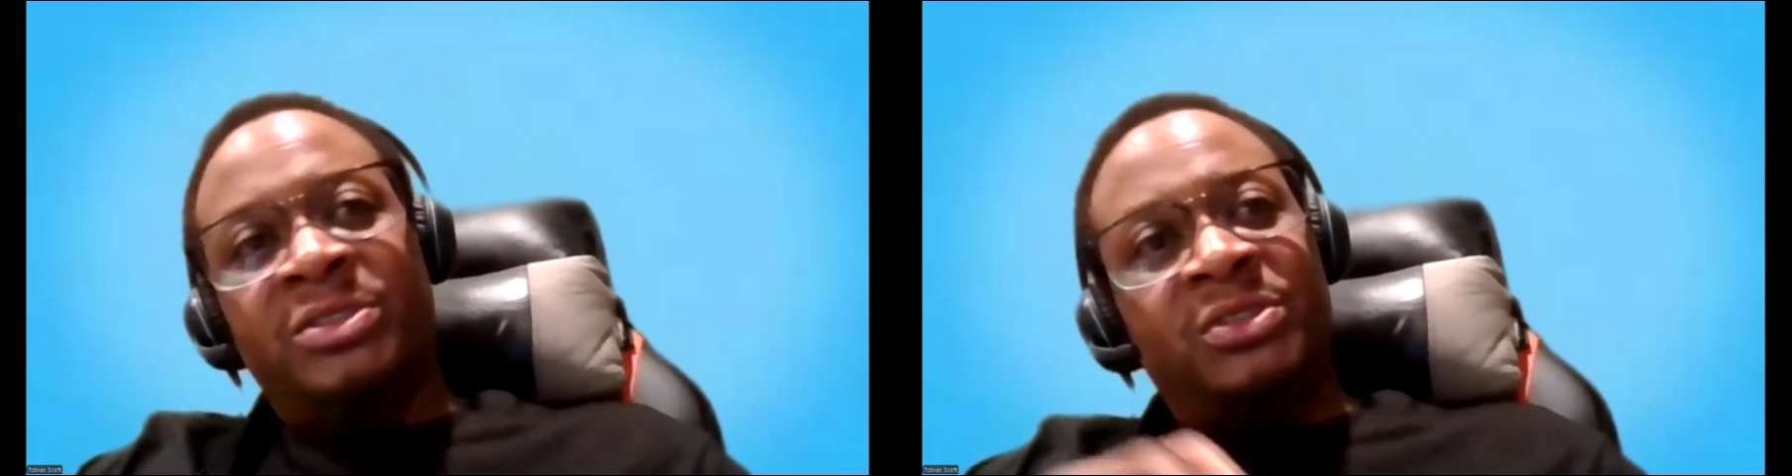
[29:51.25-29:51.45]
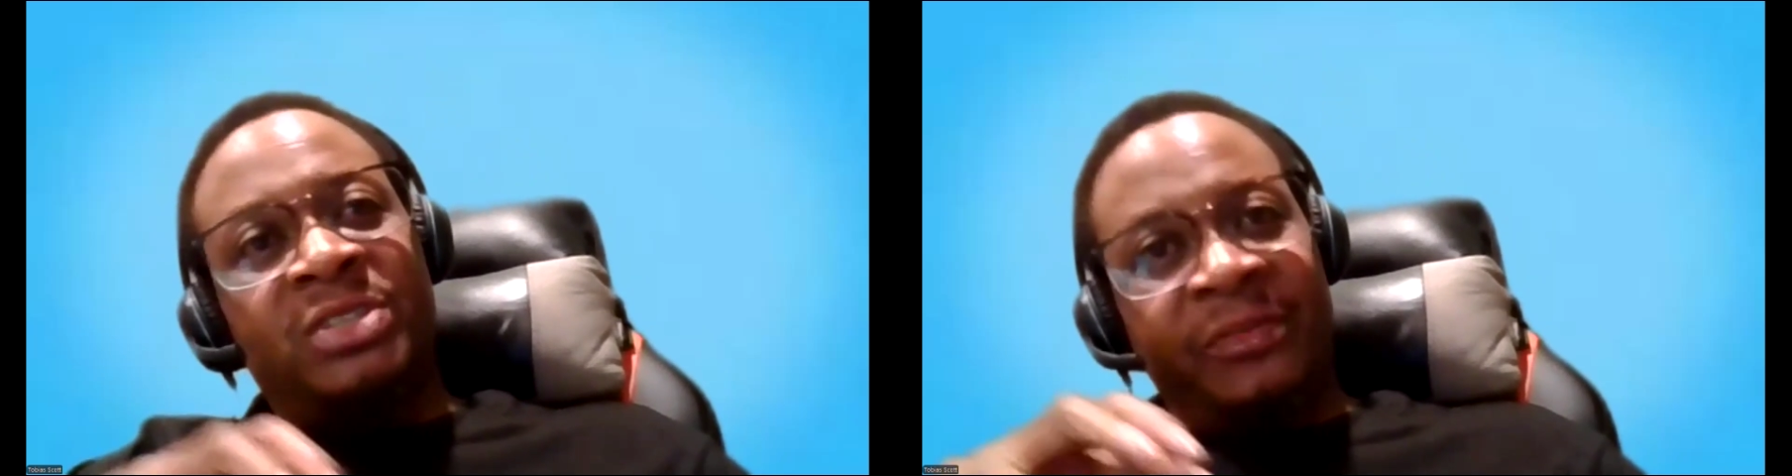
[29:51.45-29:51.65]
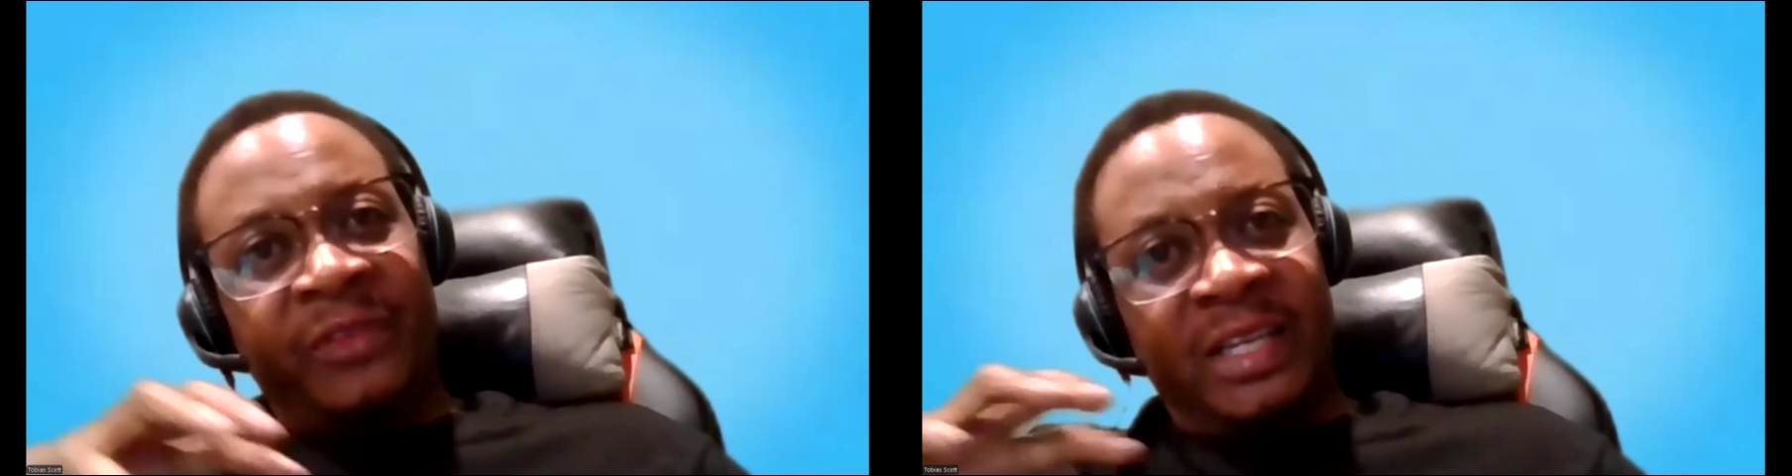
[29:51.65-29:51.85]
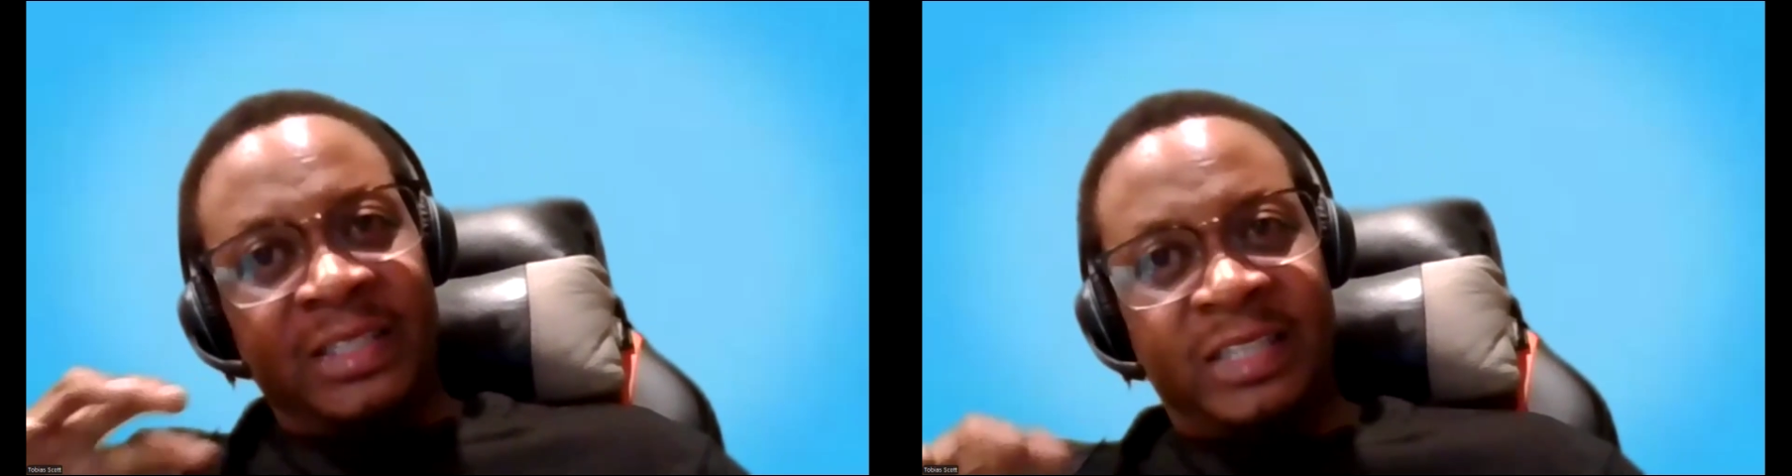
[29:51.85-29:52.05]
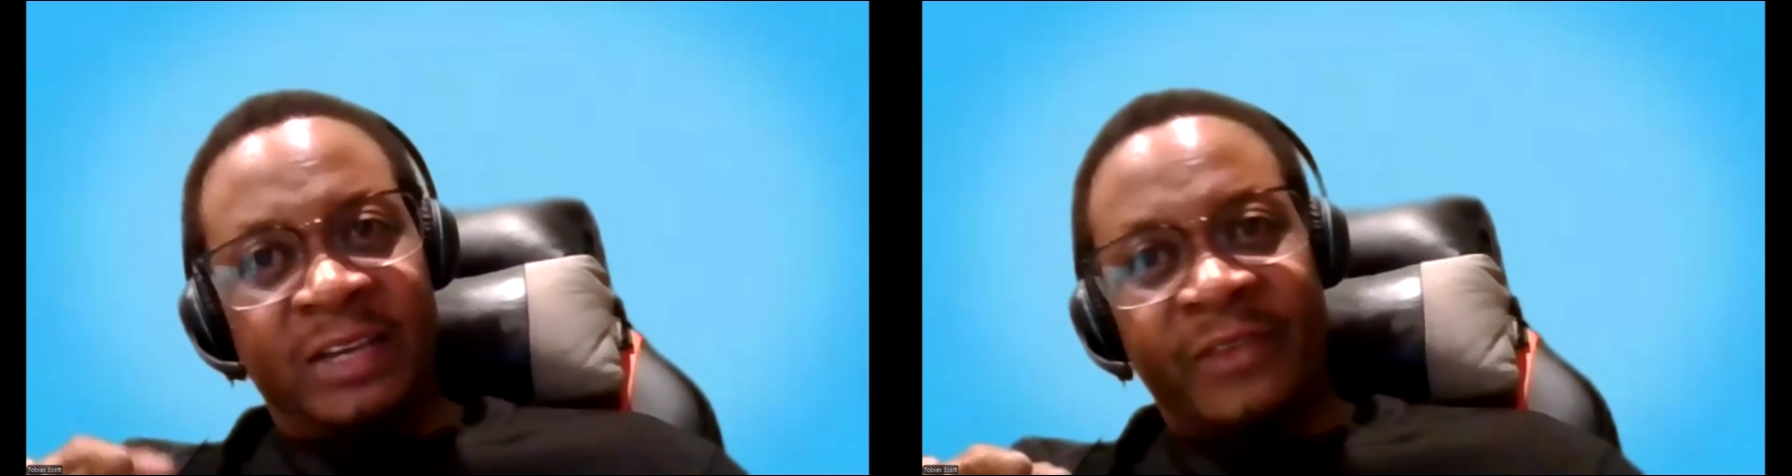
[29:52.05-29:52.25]

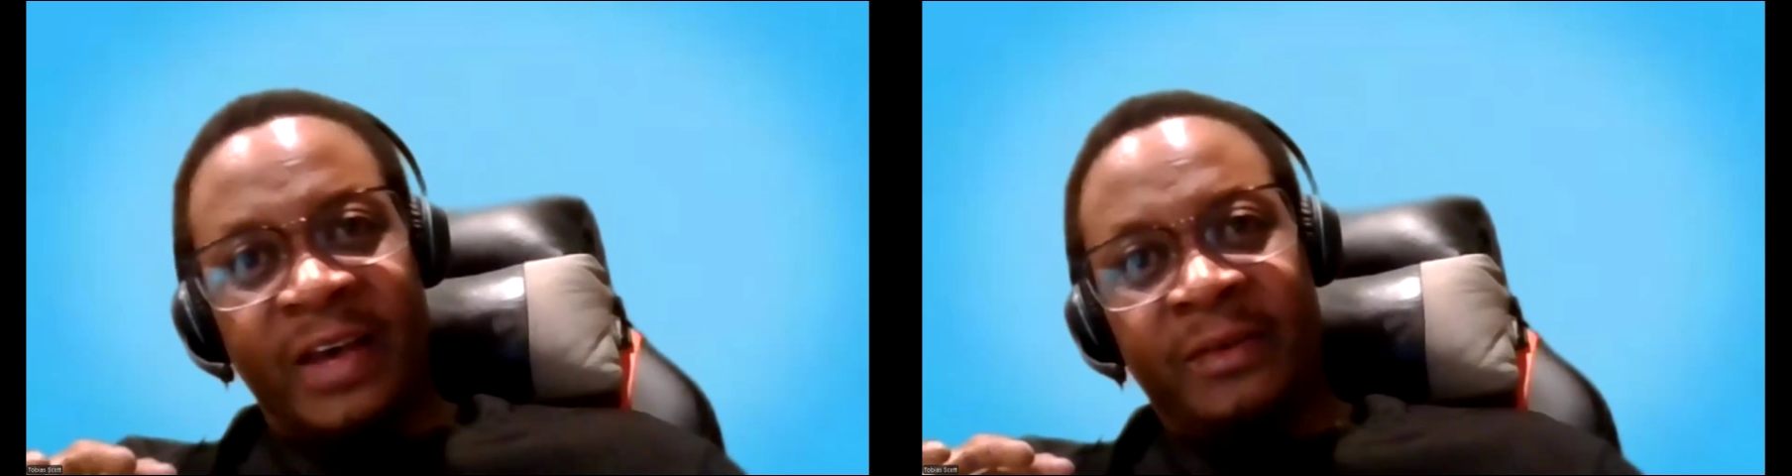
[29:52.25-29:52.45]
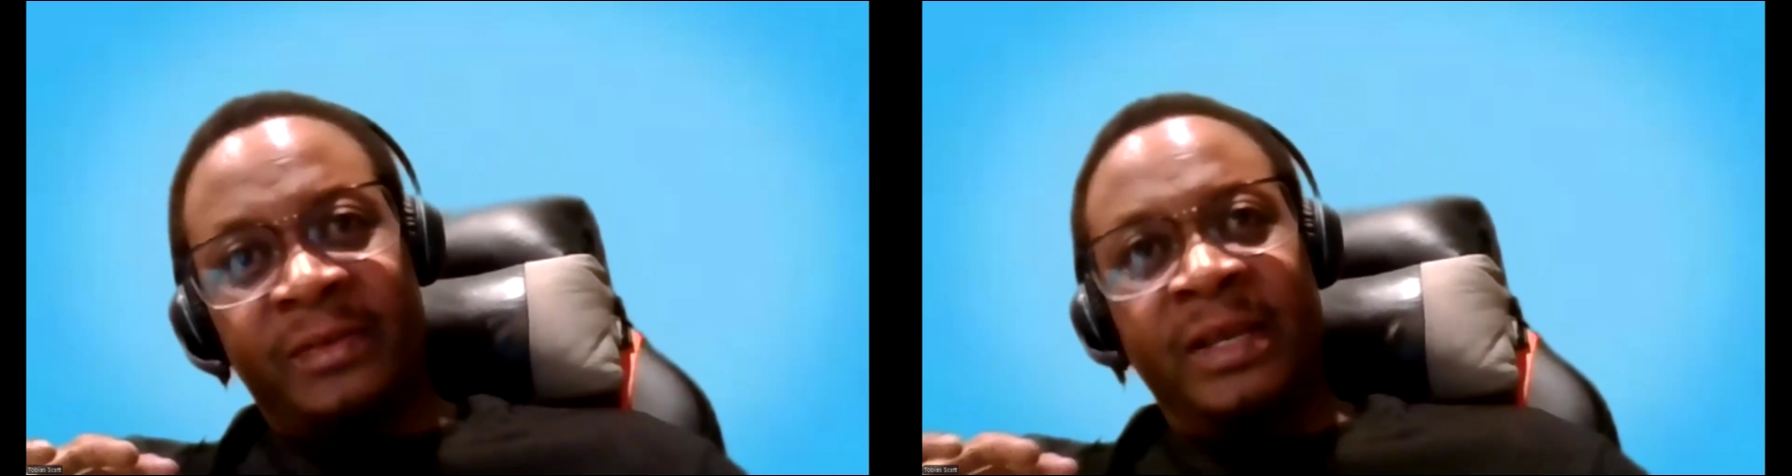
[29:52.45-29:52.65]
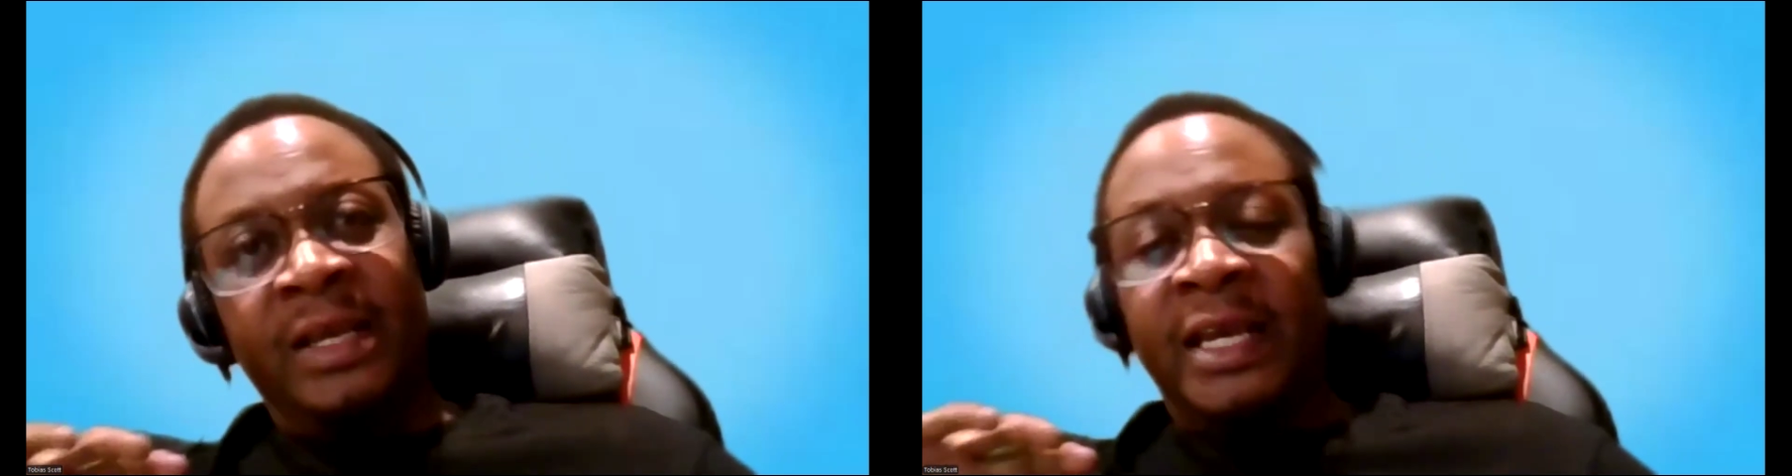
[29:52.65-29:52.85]
certificate stuff out